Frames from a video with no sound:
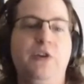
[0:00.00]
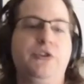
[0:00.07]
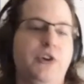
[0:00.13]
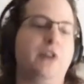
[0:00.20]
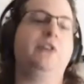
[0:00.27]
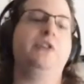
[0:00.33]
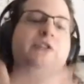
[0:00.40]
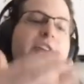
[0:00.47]
then you'll
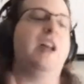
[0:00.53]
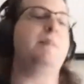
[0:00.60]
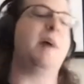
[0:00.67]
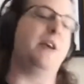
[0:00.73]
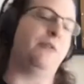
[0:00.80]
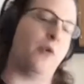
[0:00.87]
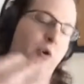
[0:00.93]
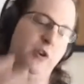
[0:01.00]
start to see
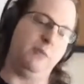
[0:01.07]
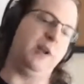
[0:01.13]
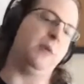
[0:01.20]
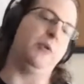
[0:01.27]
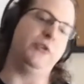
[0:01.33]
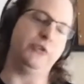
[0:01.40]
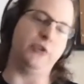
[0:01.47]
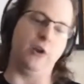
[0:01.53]
that path forward and
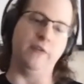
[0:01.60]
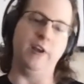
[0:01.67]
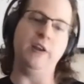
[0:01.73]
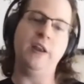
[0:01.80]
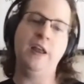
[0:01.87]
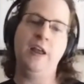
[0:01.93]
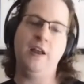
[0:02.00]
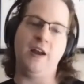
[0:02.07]
be able to solve
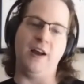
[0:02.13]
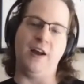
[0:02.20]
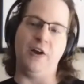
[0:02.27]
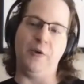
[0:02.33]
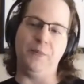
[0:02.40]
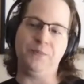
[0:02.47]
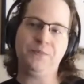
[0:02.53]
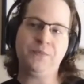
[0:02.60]
it.
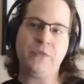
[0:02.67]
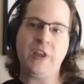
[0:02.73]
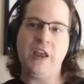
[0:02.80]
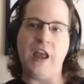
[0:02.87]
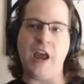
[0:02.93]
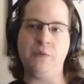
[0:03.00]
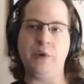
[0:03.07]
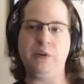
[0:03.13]
Um,
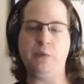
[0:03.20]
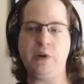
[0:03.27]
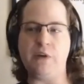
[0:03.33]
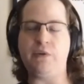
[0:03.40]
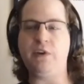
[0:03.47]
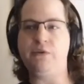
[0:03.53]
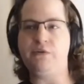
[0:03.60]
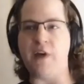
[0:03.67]
and we, we
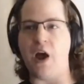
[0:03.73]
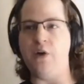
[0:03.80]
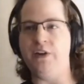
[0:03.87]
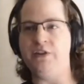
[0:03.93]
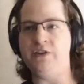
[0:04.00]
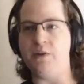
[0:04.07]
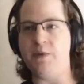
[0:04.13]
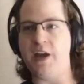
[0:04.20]
definitely
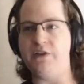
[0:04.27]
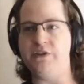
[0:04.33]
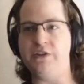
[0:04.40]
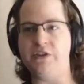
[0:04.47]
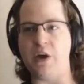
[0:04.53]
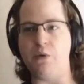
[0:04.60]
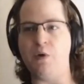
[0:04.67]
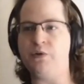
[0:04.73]
found in some
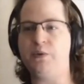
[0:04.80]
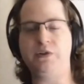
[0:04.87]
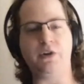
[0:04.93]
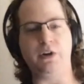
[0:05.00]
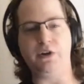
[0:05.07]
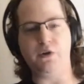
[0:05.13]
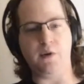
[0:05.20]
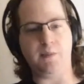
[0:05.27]
cases that once we
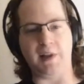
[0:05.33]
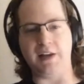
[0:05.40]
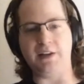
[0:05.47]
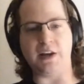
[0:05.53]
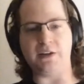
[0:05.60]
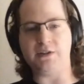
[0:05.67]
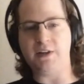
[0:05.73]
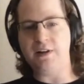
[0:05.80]
started doing
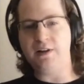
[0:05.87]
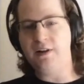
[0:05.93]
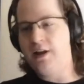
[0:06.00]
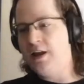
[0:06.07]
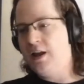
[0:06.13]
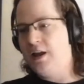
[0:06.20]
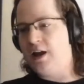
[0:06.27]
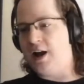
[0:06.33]
playtesting,
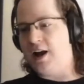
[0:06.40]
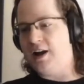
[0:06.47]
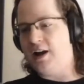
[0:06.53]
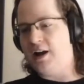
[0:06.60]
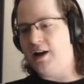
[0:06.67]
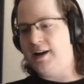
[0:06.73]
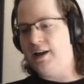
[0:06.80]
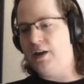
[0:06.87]

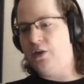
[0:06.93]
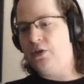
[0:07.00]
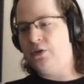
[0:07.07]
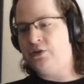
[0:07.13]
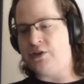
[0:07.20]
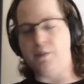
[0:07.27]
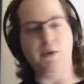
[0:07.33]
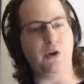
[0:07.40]

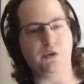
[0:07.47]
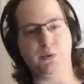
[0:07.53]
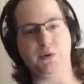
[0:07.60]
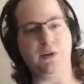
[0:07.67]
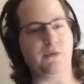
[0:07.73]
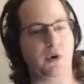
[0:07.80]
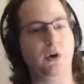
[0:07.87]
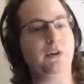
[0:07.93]
some of those
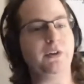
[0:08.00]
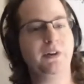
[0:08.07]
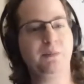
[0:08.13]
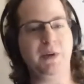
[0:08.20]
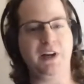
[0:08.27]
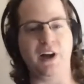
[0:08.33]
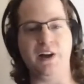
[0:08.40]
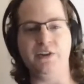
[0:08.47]
were difficult
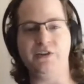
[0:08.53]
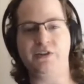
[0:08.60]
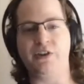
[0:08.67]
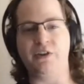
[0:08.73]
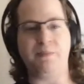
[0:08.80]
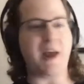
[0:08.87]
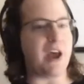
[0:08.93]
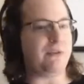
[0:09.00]

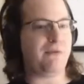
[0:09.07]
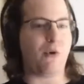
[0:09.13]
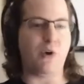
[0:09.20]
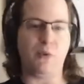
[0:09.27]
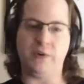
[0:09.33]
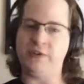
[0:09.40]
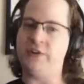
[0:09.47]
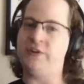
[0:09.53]
because the path
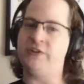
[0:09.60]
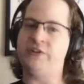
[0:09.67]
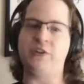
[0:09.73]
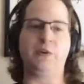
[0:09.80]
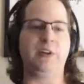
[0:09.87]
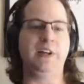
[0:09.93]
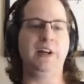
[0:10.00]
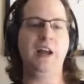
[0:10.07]
forward wasn't
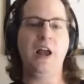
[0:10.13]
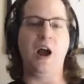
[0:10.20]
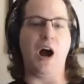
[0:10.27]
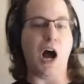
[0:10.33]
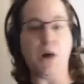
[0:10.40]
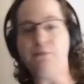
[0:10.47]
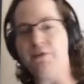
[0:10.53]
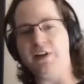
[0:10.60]
necessarily
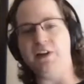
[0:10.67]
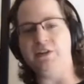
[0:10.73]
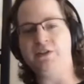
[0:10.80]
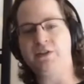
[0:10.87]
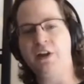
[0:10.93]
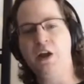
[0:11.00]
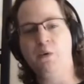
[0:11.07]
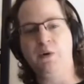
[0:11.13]

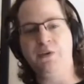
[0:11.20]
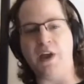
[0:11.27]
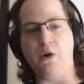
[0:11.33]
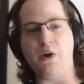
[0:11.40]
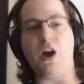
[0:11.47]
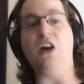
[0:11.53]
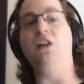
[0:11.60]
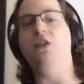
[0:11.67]
obvious
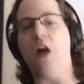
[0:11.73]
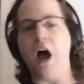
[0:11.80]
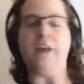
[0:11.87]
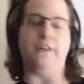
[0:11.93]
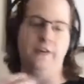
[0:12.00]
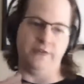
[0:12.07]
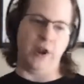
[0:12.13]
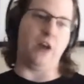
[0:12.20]
without a
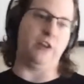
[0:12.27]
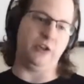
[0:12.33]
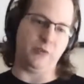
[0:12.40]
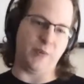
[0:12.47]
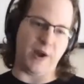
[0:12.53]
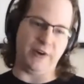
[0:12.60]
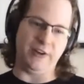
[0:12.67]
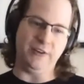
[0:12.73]
lot of
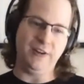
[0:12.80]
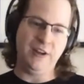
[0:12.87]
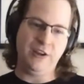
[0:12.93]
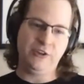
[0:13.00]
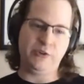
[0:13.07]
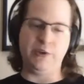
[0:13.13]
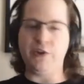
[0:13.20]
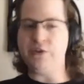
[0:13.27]
knowledge about it.
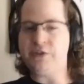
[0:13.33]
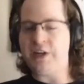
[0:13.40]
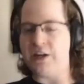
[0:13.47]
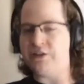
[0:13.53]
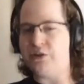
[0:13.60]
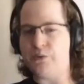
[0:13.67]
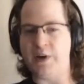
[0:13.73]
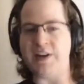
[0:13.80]
Mm -hmm. So in those
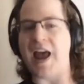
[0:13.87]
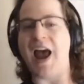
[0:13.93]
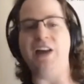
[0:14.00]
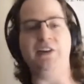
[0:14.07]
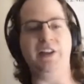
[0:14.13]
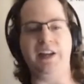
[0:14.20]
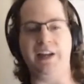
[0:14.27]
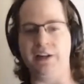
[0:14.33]
cases, we had to
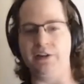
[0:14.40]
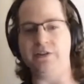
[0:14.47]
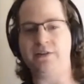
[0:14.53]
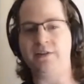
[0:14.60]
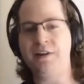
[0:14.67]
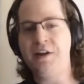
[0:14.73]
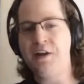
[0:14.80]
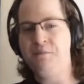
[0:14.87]
add to the
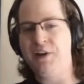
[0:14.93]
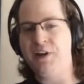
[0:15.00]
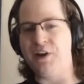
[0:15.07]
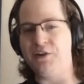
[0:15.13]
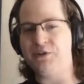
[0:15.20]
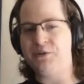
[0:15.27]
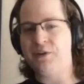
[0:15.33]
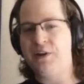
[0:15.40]
hints
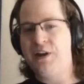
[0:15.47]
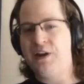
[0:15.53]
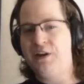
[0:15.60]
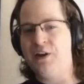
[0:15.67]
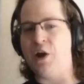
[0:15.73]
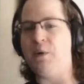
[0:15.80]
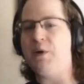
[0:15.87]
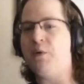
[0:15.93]
because
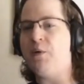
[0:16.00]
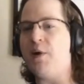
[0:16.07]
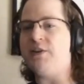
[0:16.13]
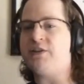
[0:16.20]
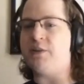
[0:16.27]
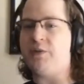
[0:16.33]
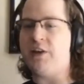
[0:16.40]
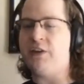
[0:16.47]
you know we, we
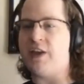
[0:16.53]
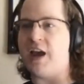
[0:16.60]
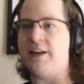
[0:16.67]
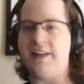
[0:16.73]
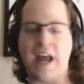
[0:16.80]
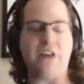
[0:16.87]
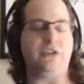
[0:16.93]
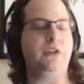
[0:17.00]
want something
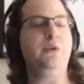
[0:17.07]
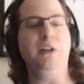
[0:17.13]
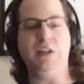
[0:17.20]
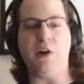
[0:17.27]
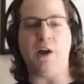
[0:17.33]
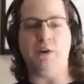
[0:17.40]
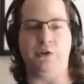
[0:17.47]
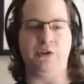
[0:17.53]
that yes, you
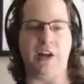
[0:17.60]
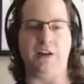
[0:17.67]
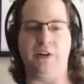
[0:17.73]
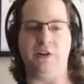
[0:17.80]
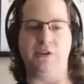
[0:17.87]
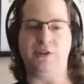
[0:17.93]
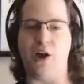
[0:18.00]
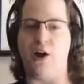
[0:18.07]
need to understand
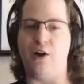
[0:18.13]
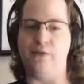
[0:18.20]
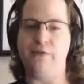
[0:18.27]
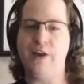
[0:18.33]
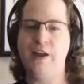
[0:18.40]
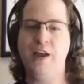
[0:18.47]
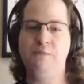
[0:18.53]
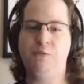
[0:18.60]
it to
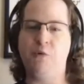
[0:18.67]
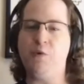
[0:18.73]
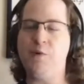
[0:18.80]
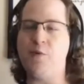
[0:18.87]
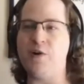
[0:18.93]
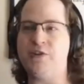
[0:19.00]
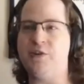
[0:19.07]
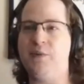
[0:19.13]
solve, but
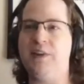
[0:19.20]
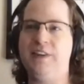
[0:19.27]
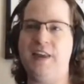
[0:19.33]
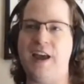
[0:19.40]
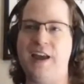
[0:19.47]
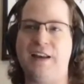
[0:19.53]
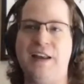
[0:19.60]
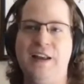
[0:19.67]
we want
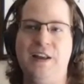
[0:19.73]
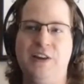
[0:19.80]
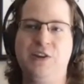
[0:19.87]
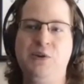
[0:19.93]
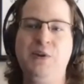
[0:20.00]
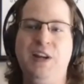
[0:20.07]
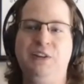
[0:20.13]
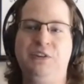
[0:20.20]
something that
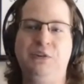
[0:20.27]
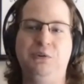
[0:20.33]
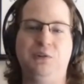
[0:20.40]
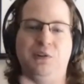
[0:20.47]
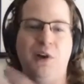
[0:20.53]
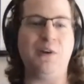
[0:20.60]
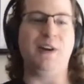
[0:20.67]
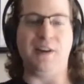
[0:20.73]
you need to
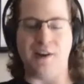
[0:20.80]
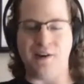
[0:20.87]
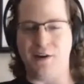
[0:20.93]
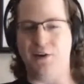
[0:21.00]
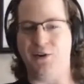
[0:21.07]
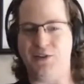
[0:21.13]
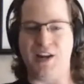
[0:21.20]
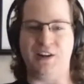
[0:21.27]
learn it
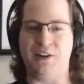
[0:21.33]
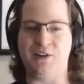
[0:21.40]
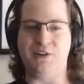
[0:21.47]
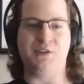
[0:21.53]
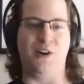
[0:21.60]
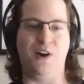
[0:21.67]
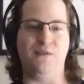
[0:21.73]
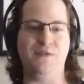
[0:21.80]
and understand it
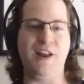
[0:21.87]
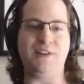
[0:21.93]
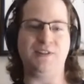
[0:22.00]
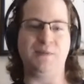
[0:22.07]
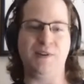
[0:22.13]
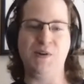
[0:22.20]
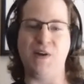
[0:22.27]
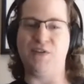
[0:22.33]
to solve,
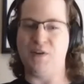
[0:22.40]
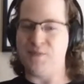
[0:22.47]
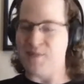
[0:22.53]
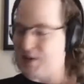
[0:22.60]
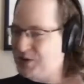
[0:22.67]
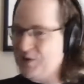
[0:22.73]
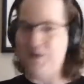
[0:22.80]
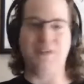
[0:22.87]
not something you have to
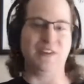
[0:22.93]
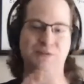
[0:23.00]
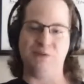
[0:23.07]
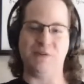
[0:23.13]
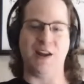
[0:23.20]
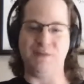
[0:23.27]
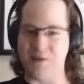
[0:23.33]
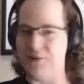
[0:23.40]
have been doing this
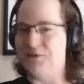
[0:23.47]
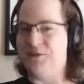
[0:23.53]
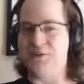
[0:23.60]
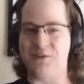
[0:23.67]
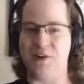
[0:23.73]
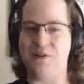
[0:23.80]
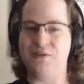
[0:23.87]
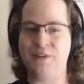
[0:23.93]
for five years
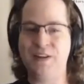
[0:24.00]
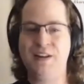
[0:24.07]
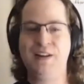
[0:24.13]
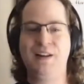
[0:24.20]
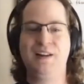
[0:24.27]
to solve.